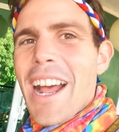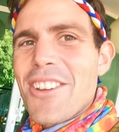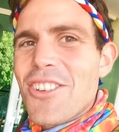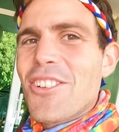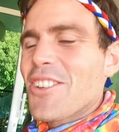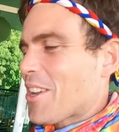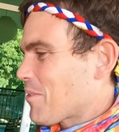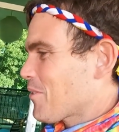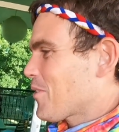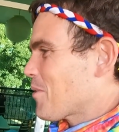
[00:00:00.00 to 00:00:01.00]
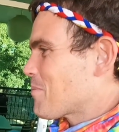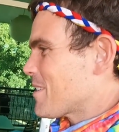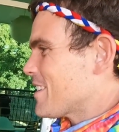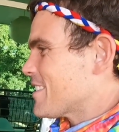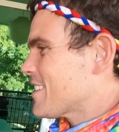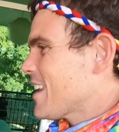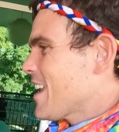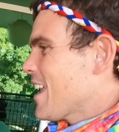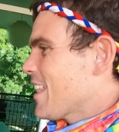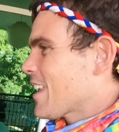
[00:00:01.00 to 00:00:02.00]
national and you come to the Philippines,
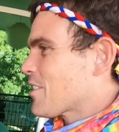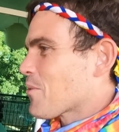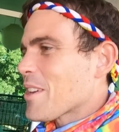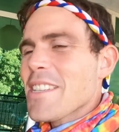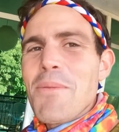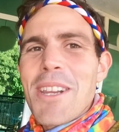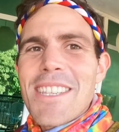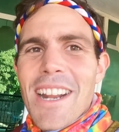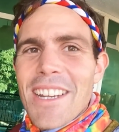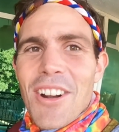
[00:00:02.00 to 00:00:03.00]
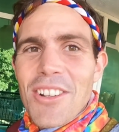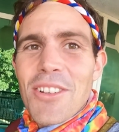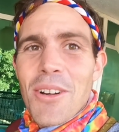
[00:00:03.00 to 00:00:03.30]
like the reason we decided not to